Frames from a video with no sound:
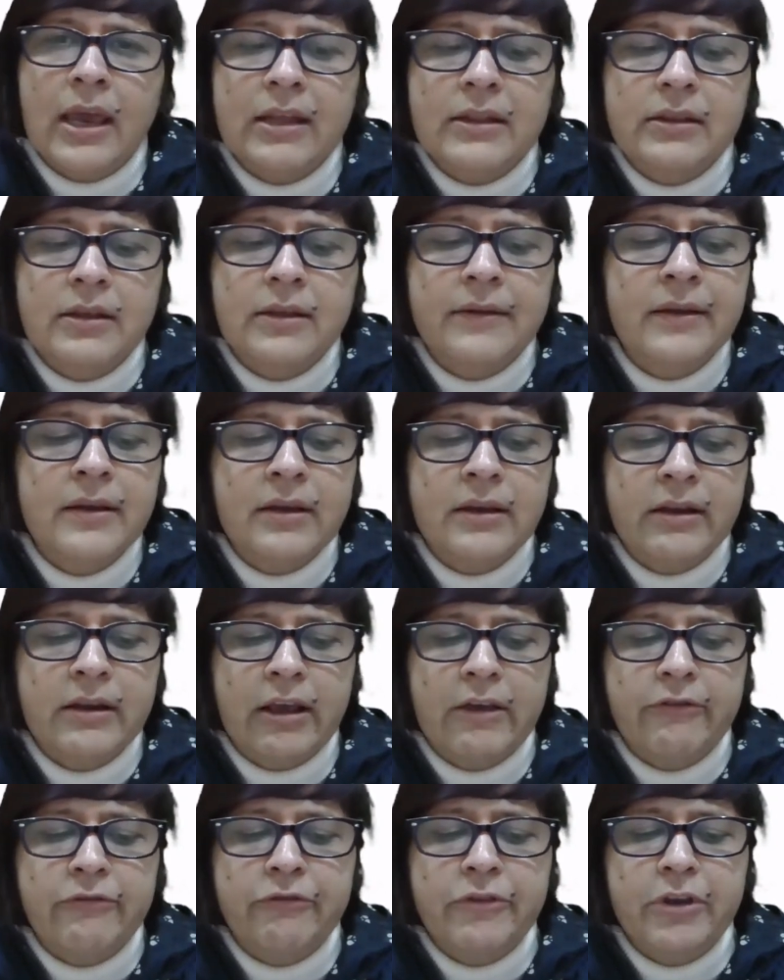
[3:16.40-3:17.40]

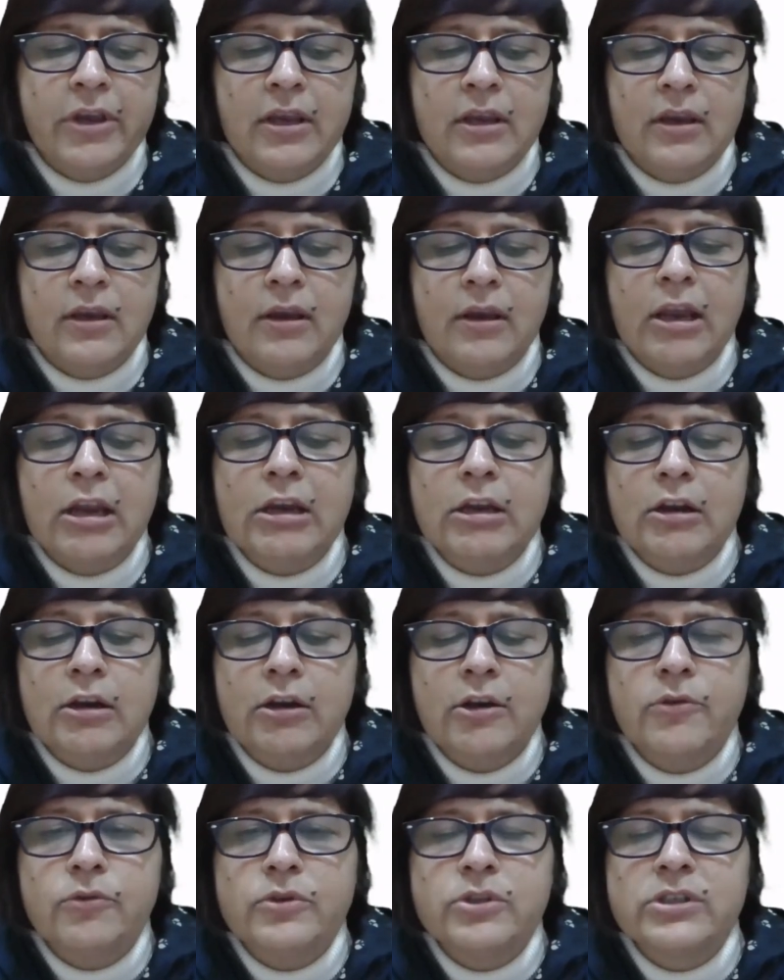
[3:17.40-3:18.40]
Ethnography
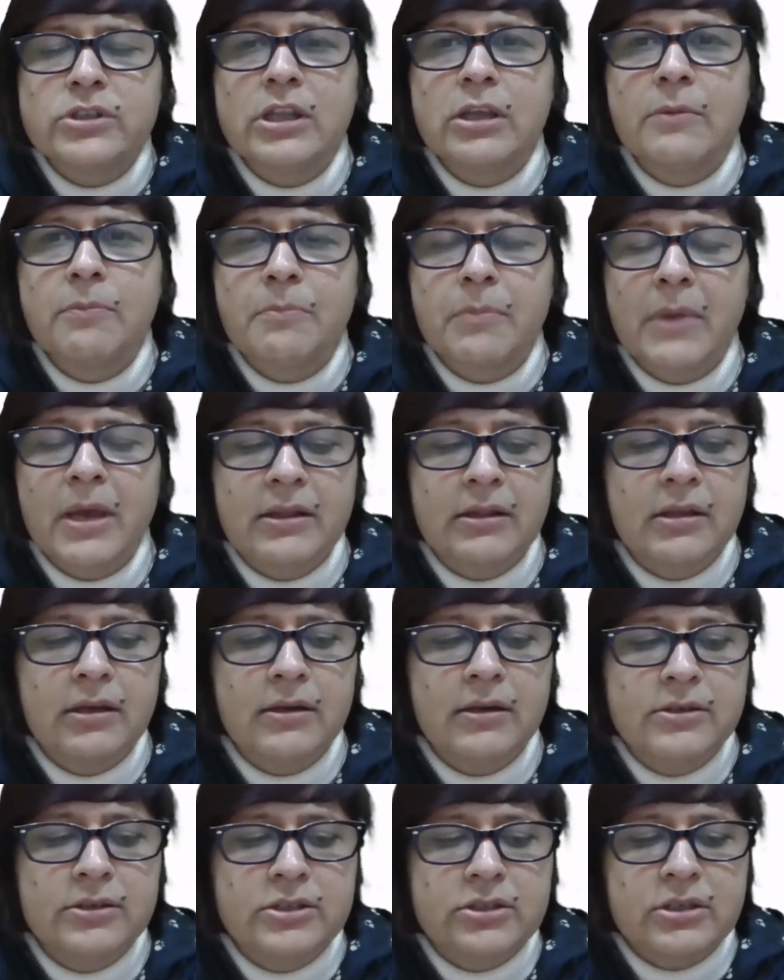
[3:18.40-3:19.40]
includes the
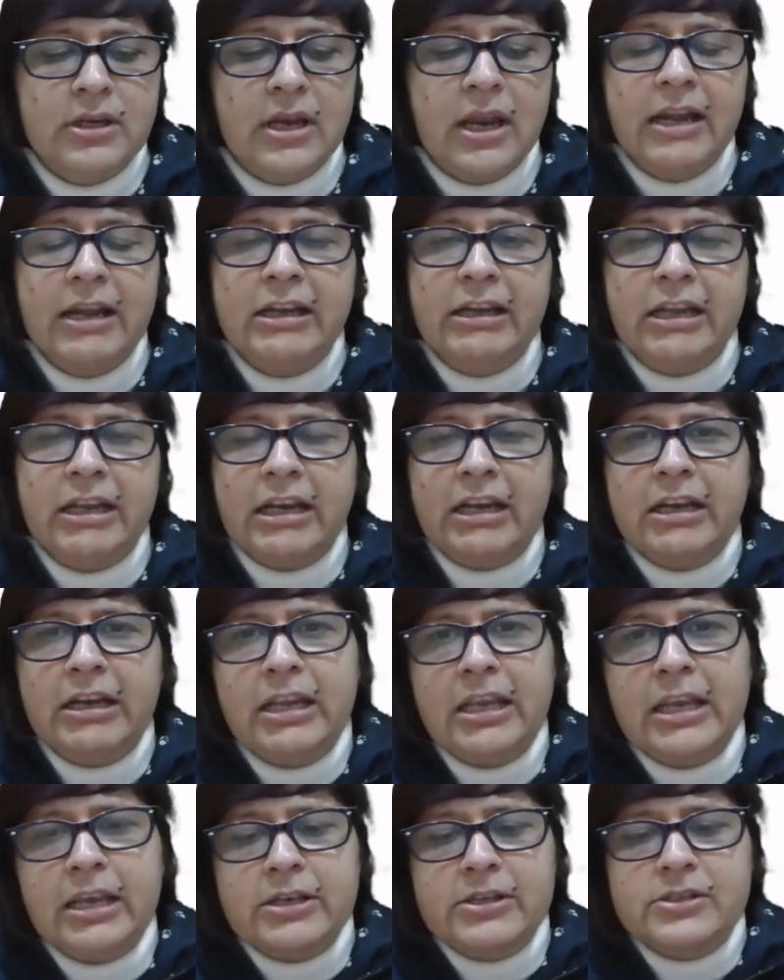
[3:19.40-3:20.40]
methods and
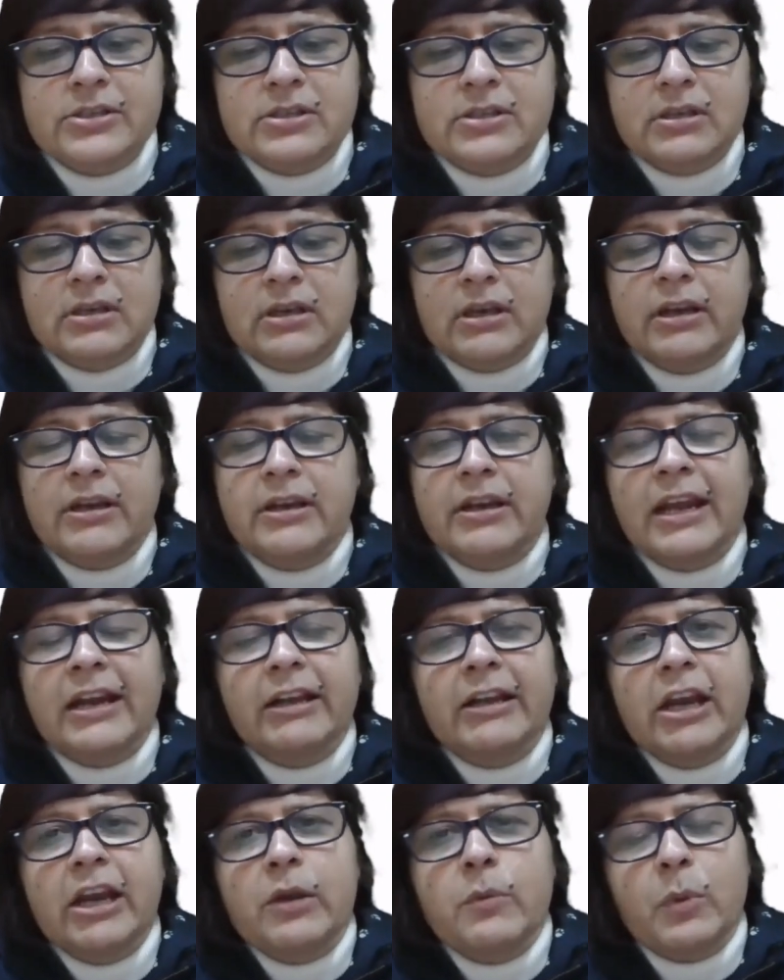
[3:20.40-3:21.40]
techniques
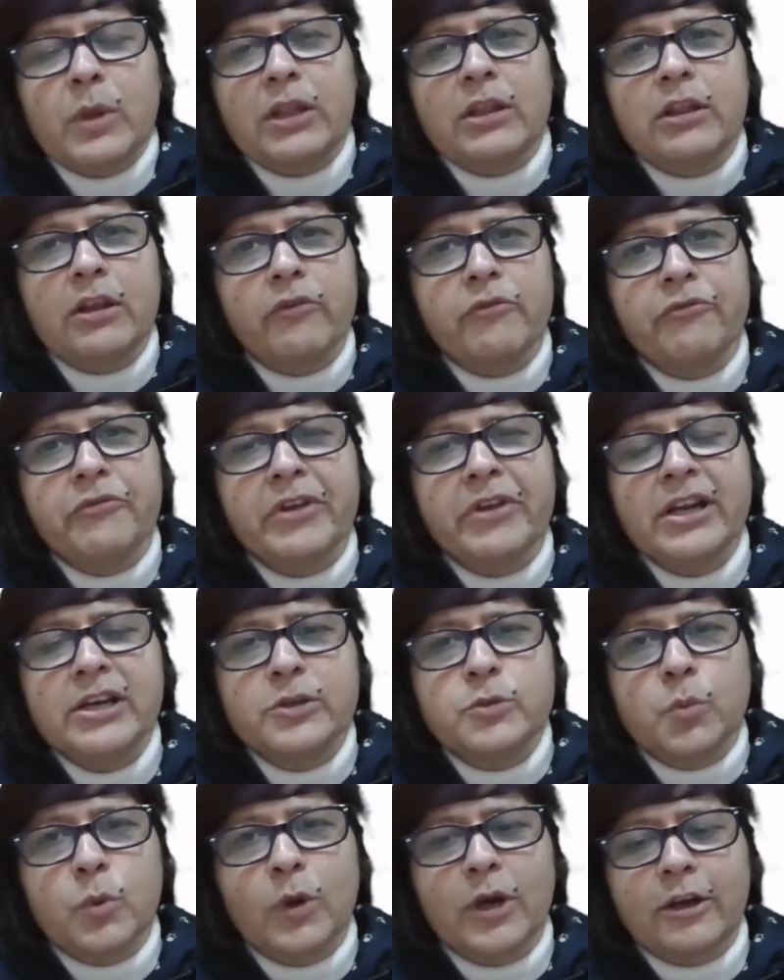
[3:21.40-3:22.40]
connected with the
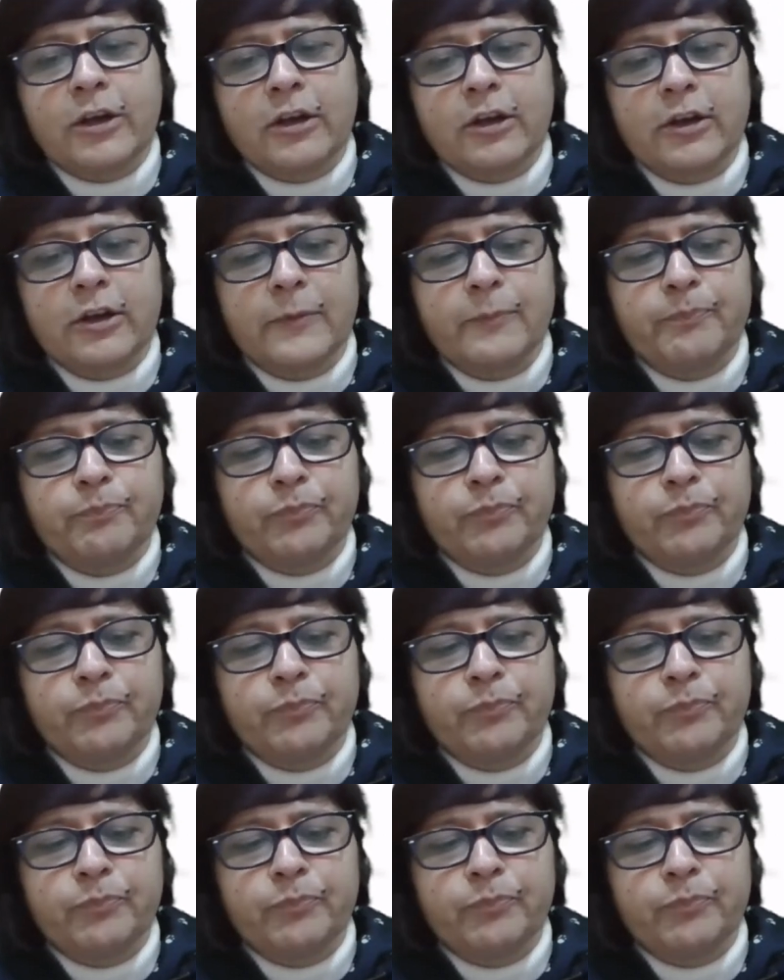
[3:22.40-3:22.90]
field work,